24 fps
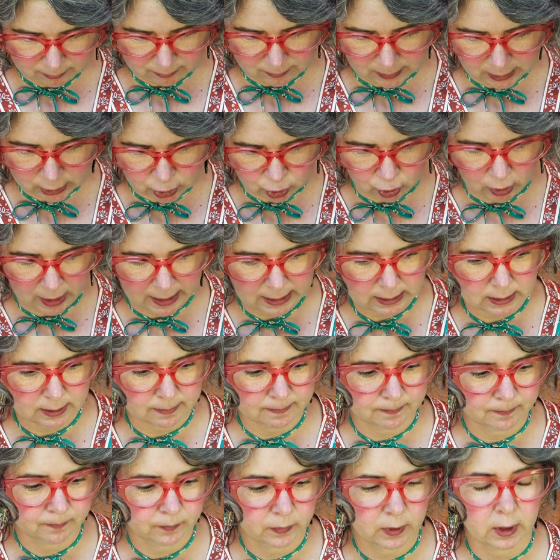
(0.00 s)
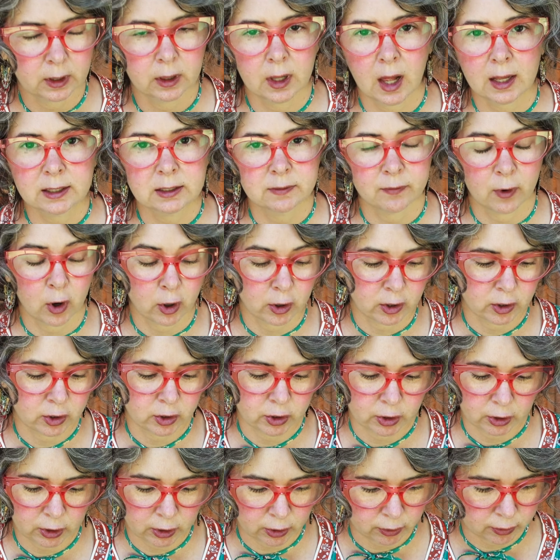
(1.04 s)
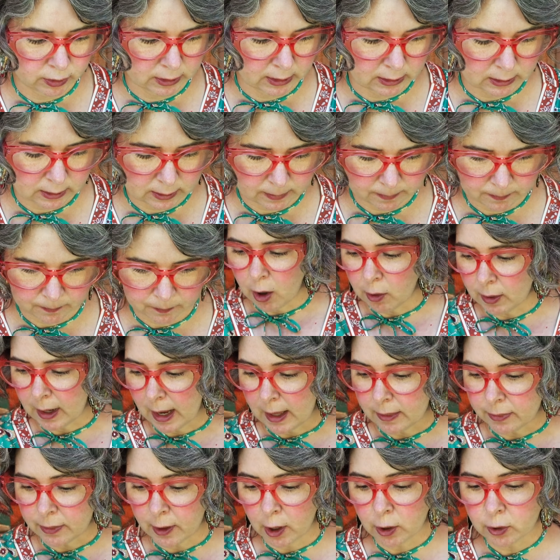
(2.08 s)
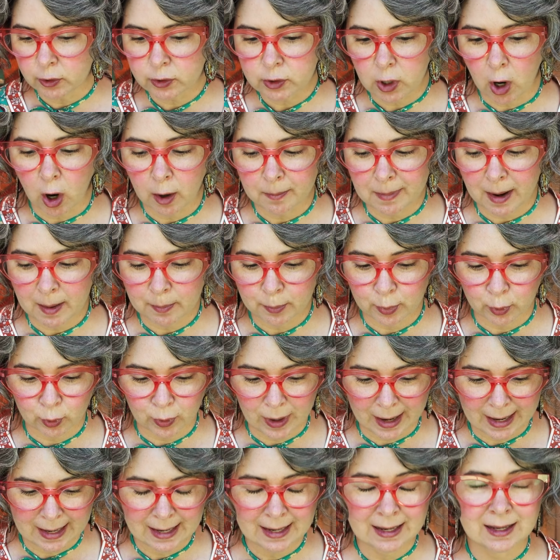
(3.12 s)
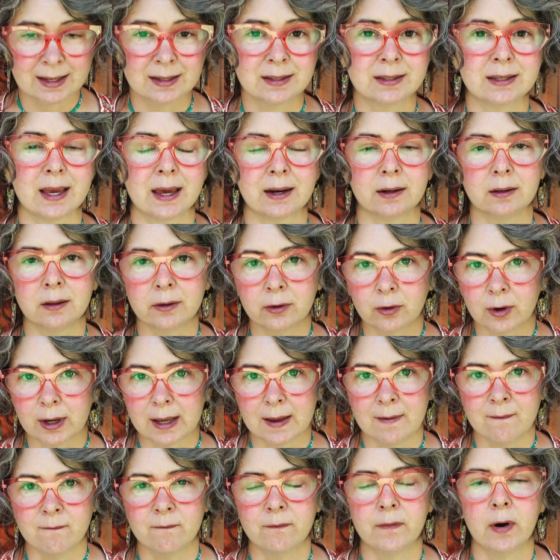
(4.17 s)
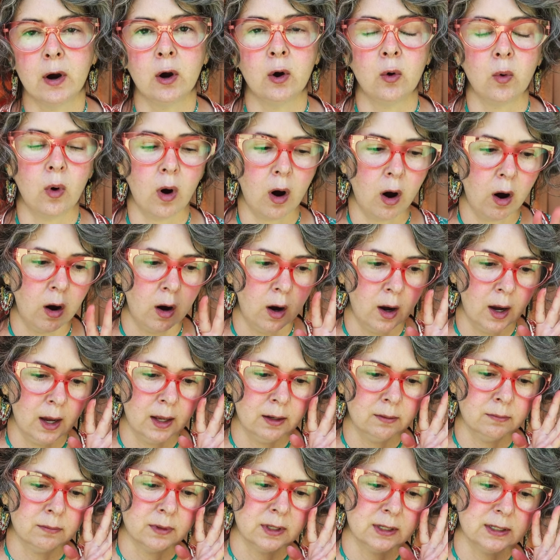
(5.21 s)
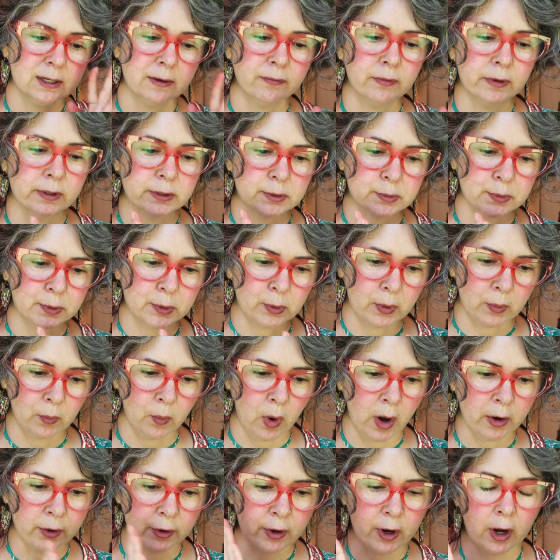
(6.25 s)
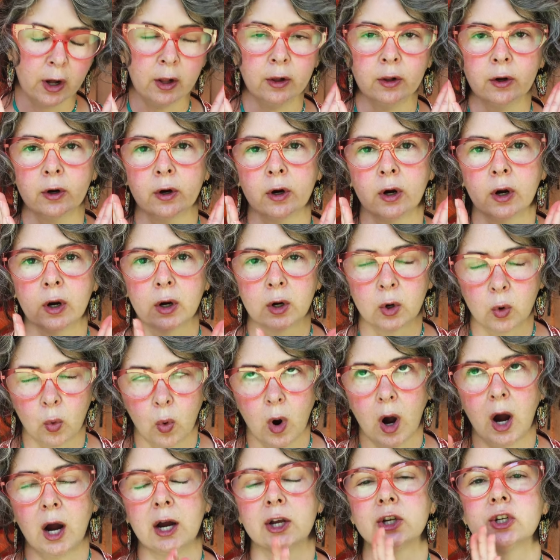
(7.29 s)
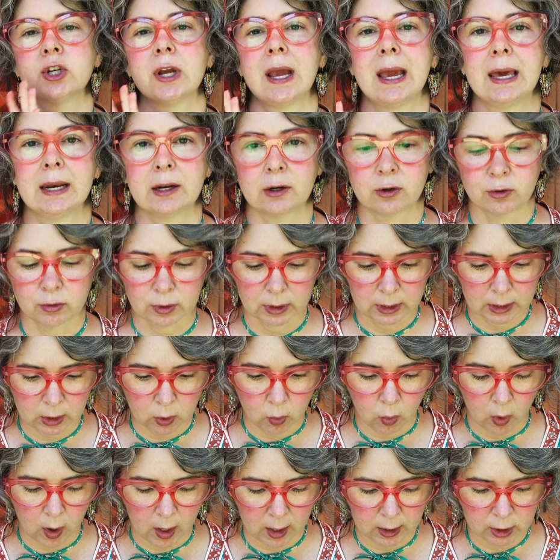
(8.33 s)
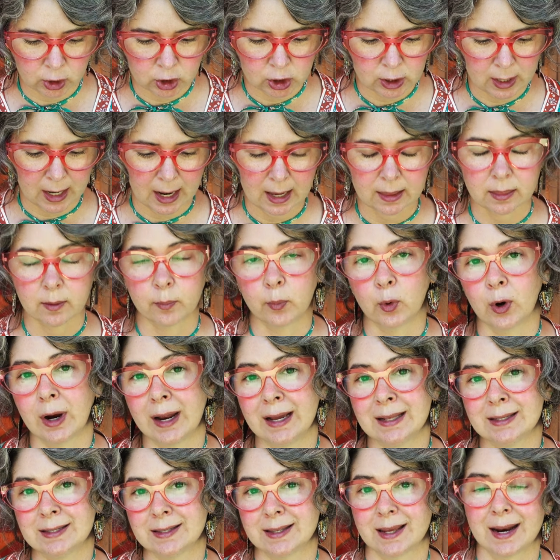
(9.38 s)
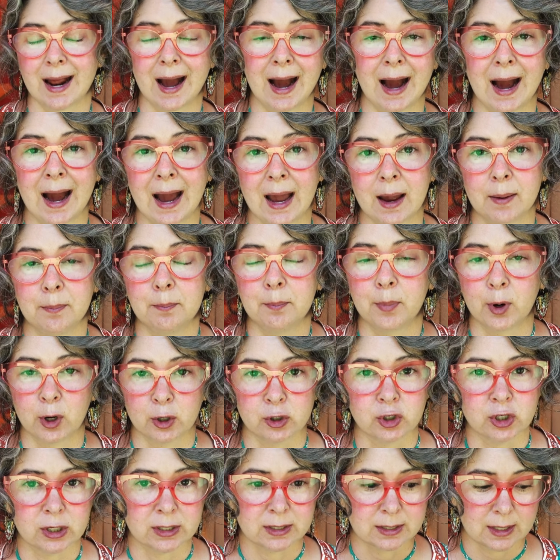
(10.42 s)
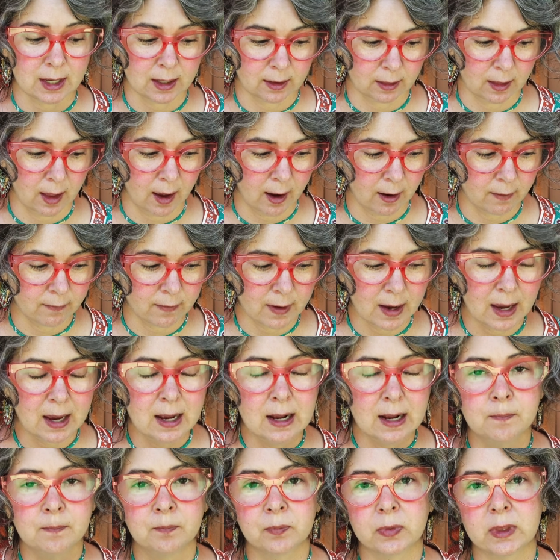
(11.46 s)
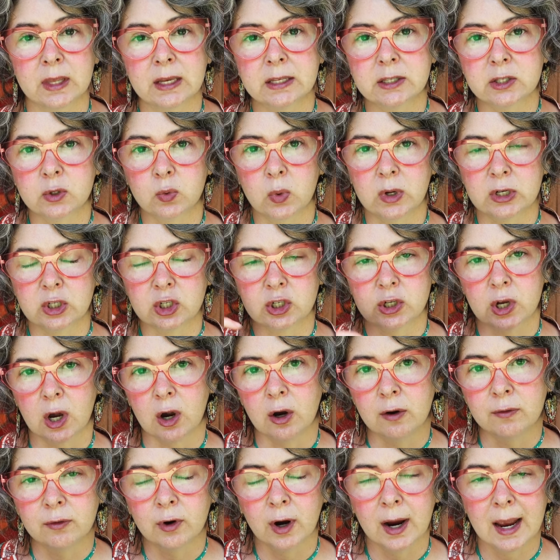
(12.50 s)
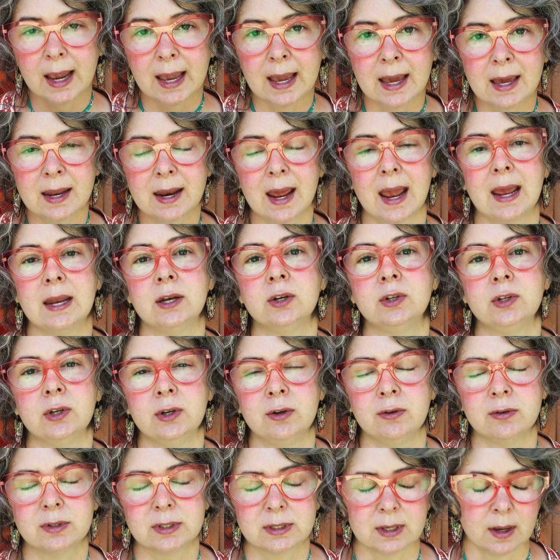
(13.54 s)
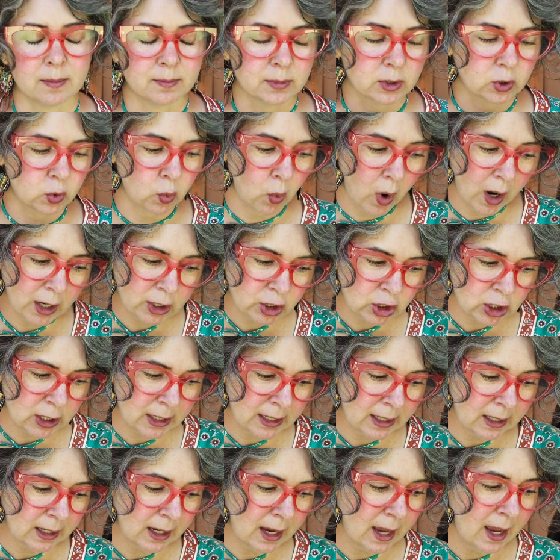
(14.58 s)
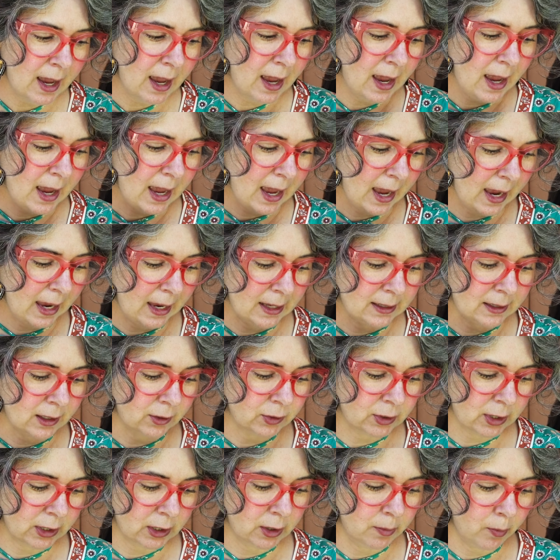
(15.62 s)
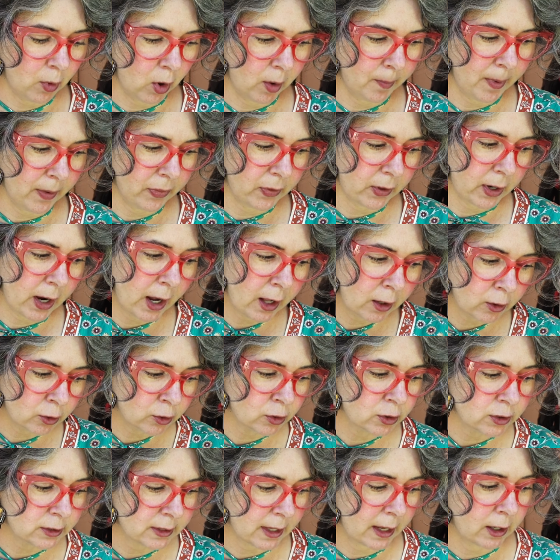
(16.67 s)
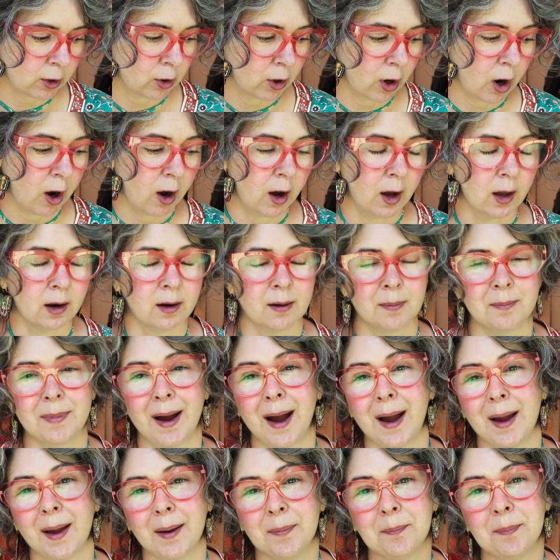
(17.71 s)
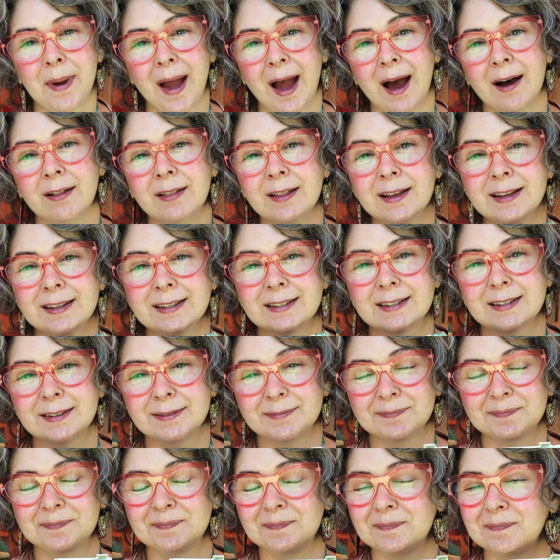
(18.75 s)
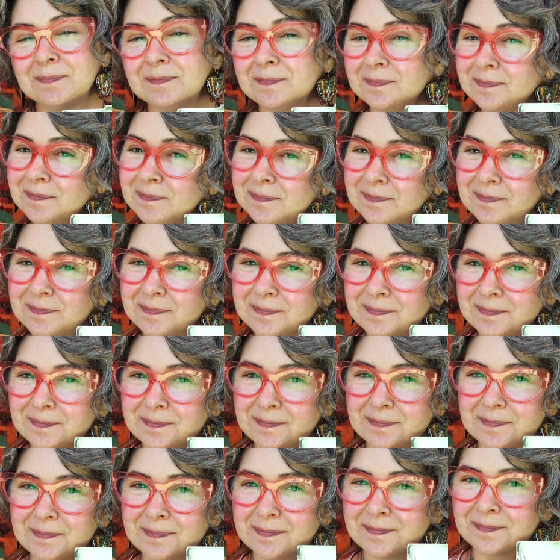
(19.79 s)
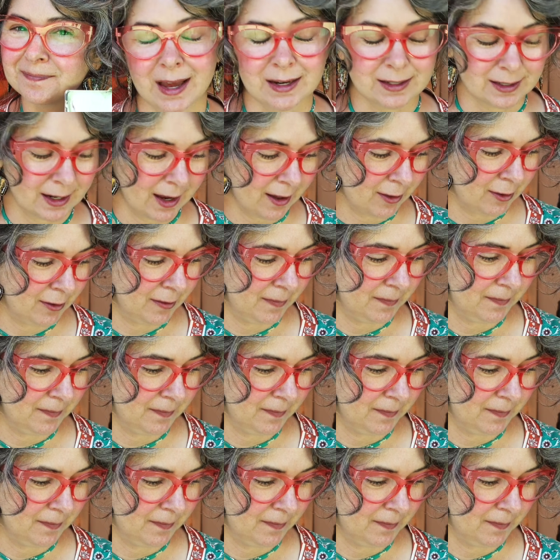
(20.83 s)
It's great. Lots of artists use it. Okay, those are my brands and a little info on the difference between watercolor gouache and acrylic gouache and the brands that I purchase and love. Let's switch to overhead and do some swatching and I'll tell you more about the colors that are on my palette and we'll do that together.